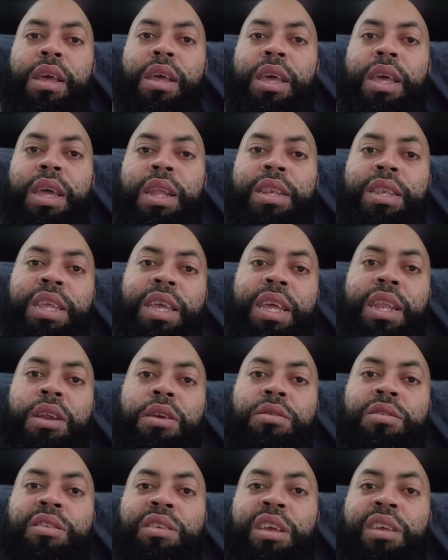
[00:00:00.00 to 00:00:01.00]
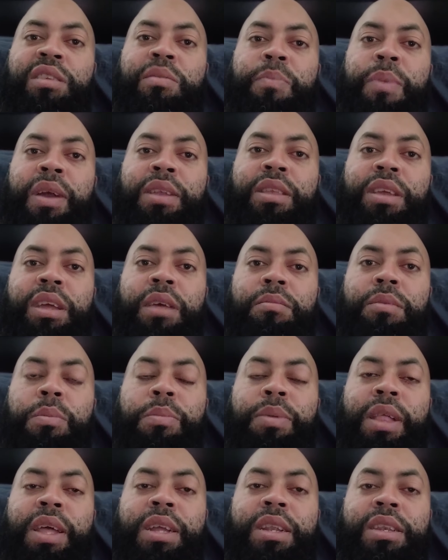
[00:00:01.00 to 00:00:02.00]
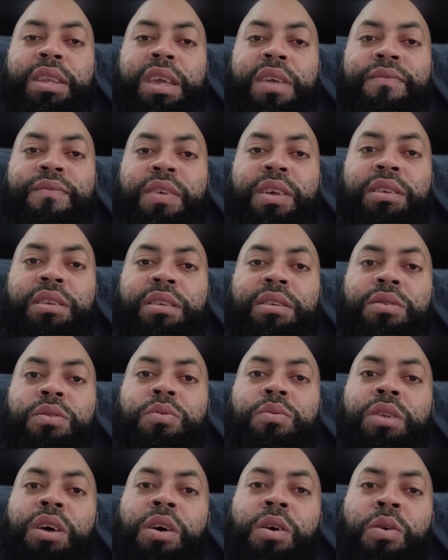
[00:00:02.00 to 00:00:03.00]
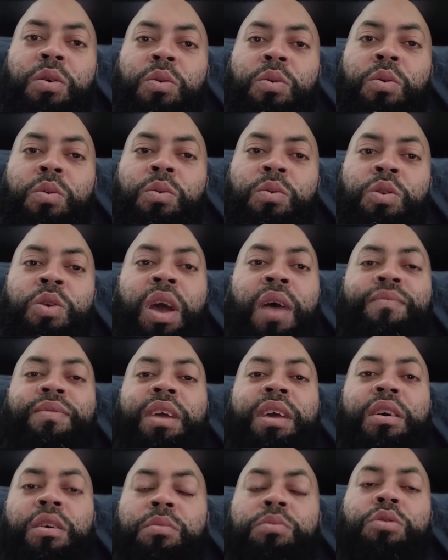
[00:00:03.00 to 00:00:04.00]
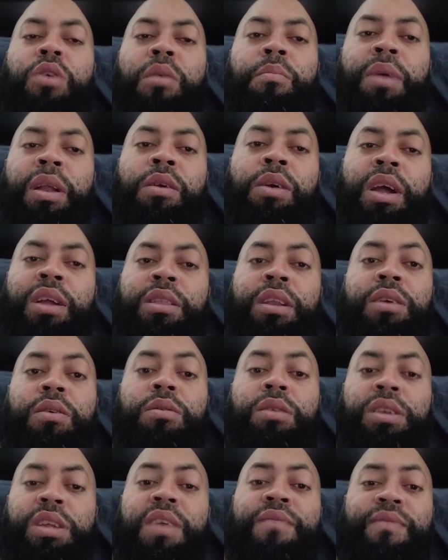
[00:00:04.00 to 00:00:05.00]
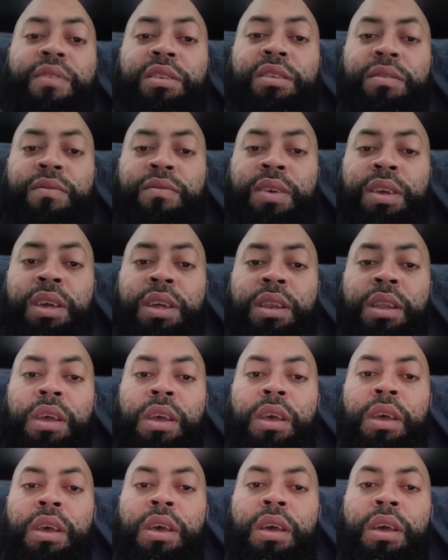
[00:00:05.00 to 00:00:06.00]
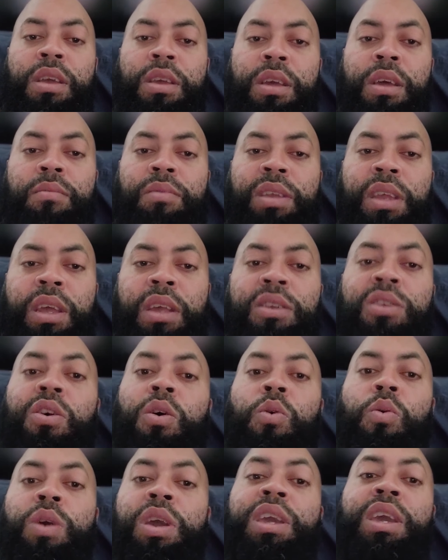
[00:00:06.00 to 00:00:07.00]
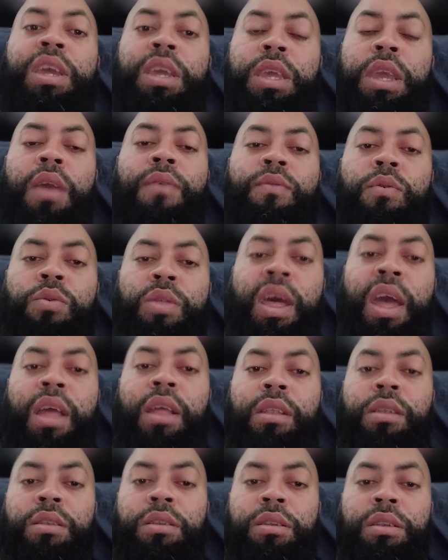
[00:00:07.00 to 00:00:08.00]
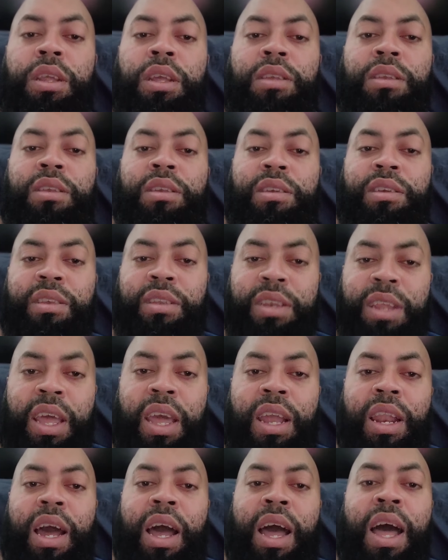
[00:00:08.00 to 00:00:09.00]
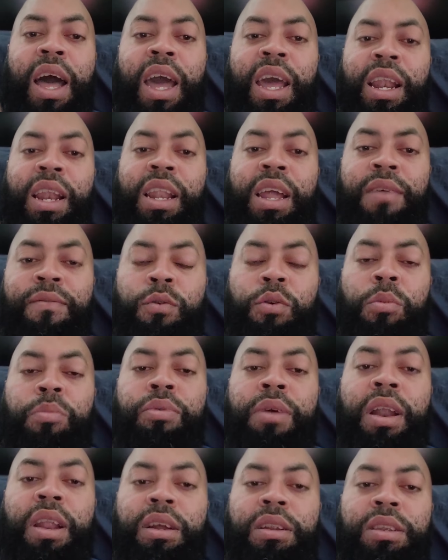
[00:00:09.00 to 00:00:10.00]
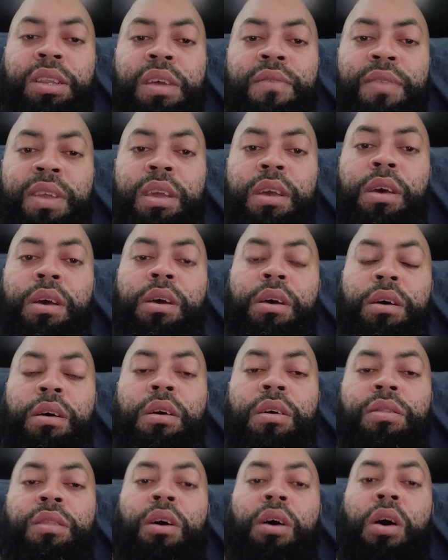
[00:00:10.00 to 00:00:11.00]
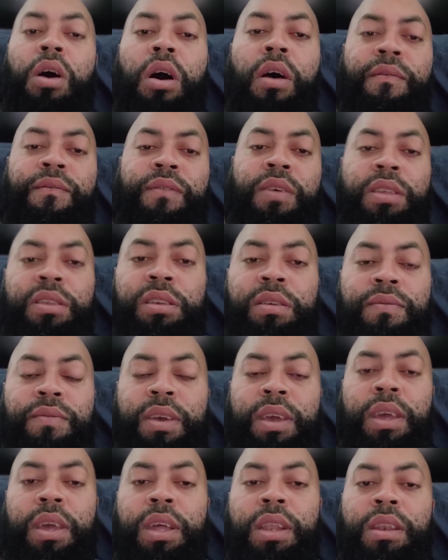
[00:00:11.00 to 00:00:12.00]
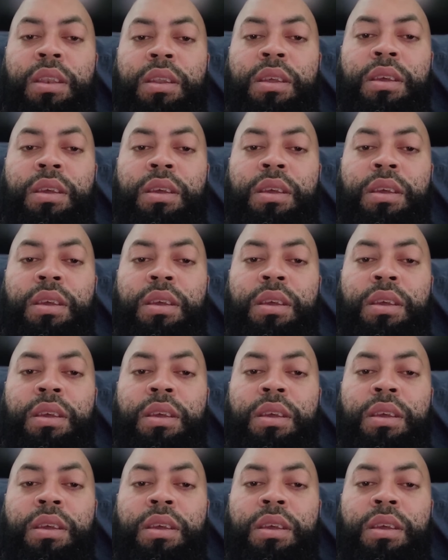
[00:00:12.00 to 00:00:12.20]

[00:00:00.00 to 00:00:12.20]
and then they're expecting him to play defense too. No, you have to help Carmelo Anthony on the defensive end. You know what I'm saying? So he can give you that and sustain a high level of productivity on the offensive end.